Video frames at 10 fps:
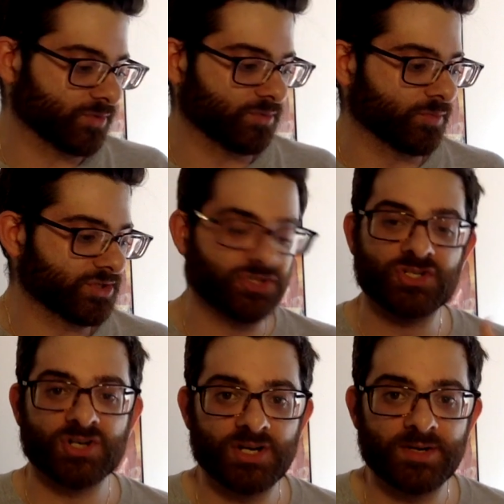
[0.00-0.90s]
which is
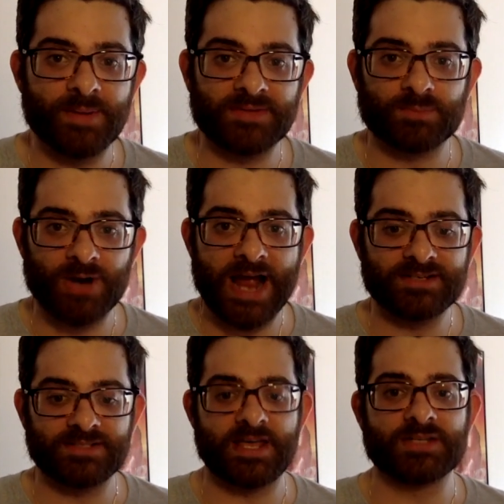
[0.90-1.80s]
good about the practice
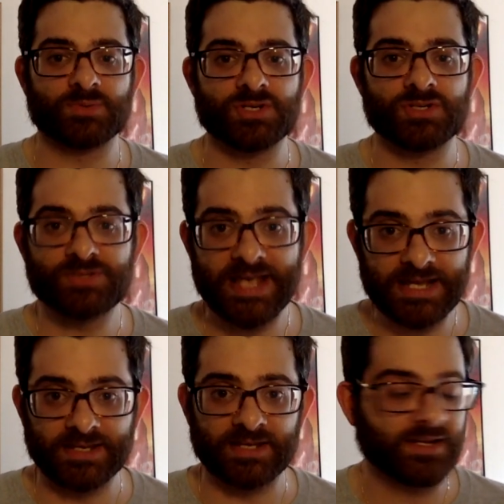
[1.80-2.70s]
test when you do take
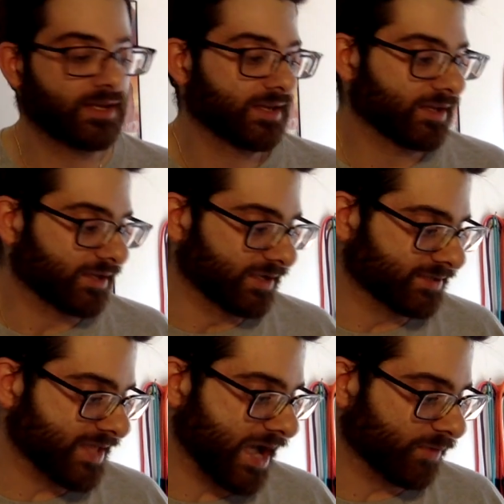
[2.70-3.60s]
it, is
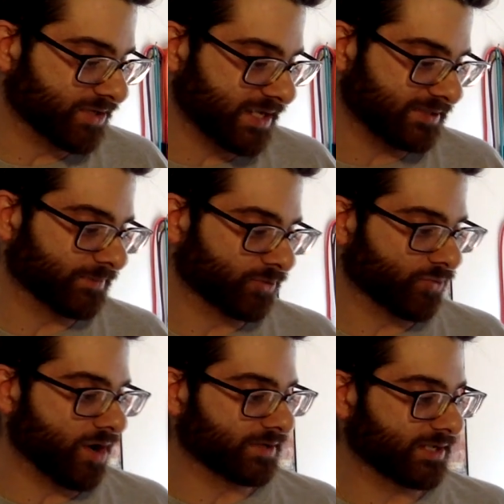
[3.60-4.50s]
that when you get something
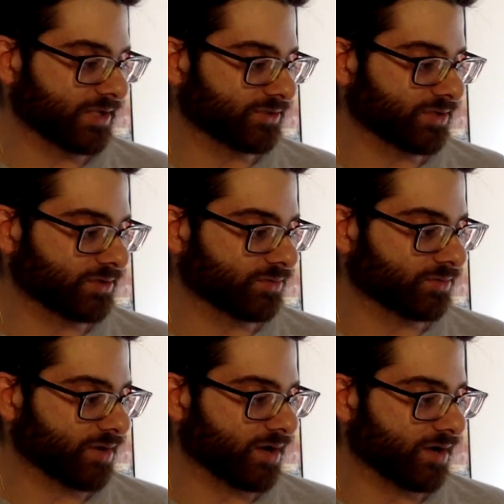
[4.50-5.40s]
wrong, it tells you
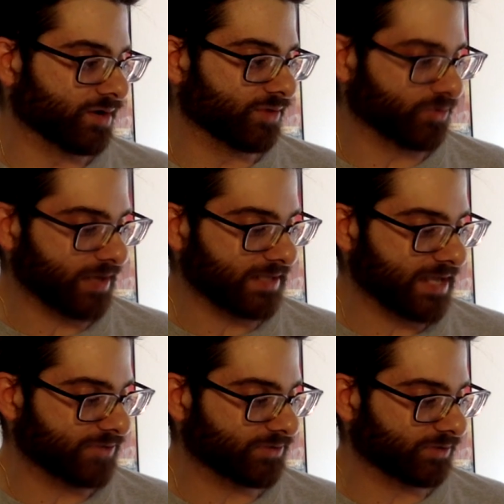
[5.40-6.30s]
the correct
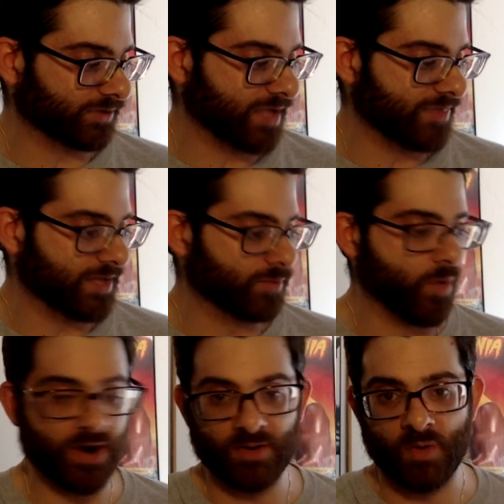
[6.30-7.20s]
answer and then
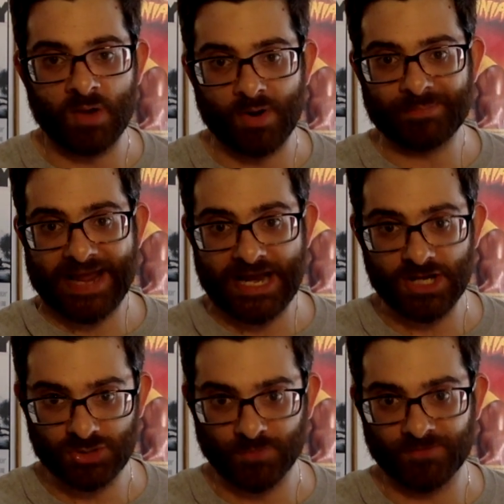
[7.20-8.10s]
where on what page
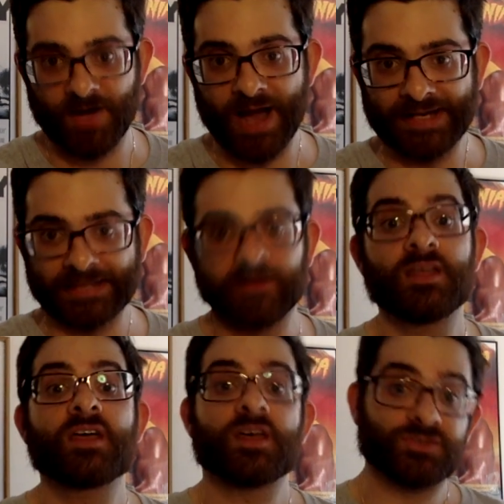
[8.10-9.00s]
you would find it.
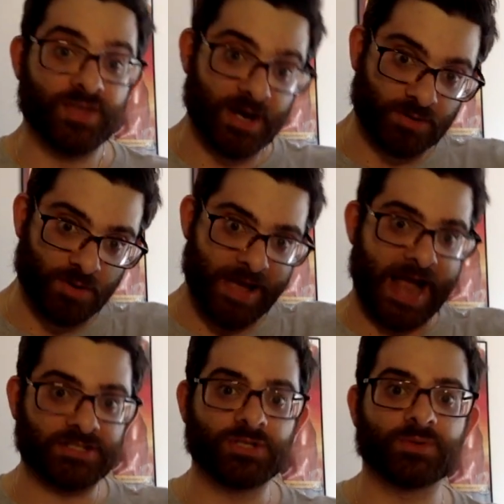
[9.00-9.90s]
So then I would go
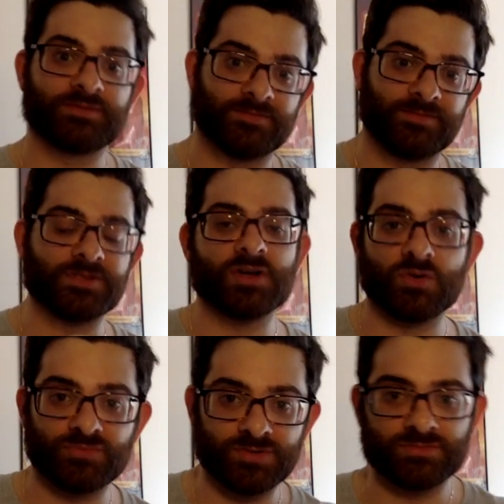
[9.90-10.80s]
back to it and
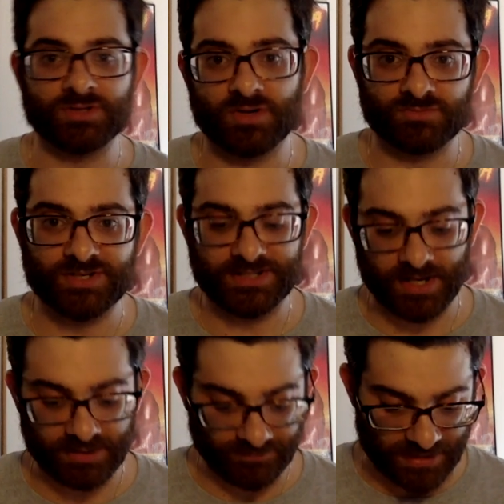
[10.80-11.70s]

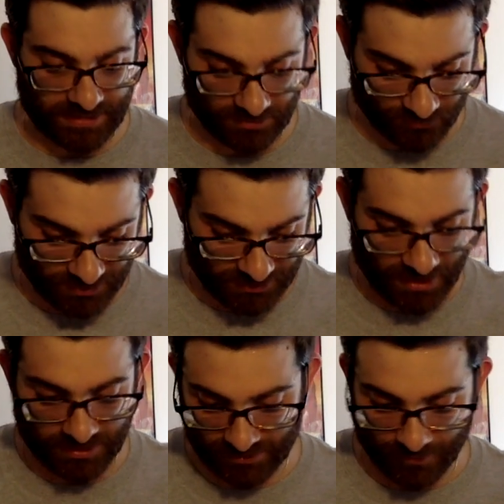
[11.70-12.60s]
restudy if I need to restudy
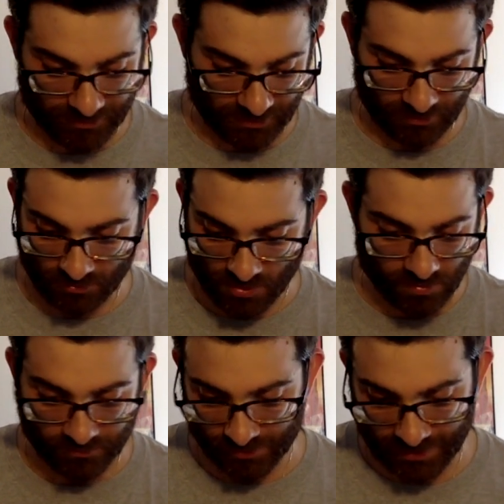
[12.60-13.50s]
something or go
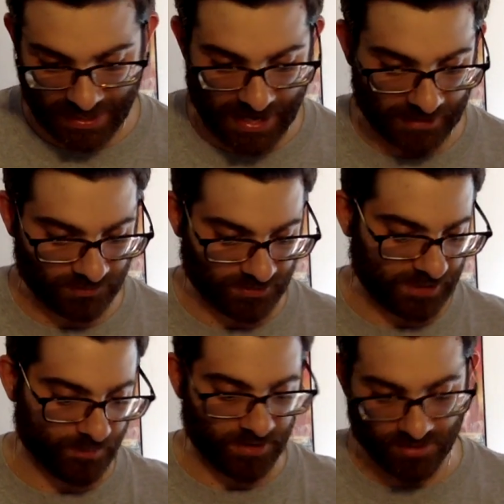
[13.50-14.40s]
over it again or take
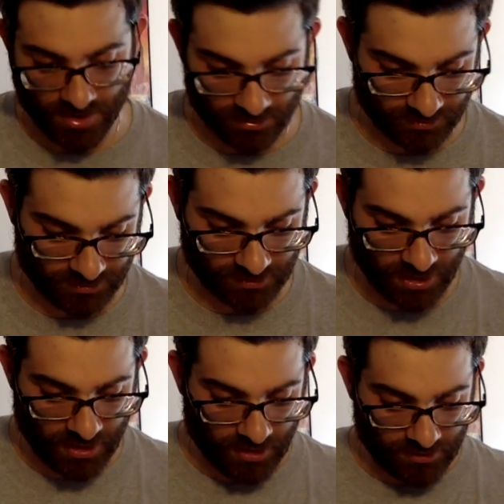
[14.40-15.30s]
better notes.
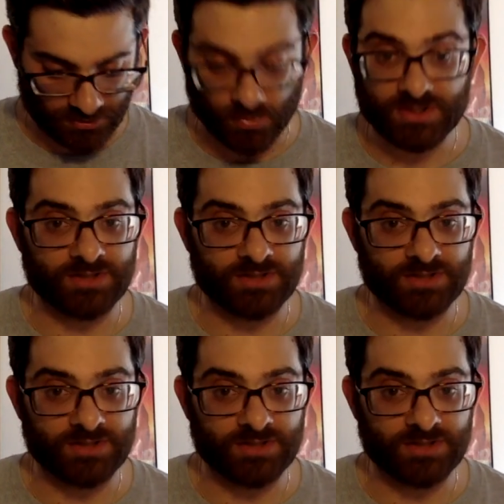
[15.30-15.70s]
So which is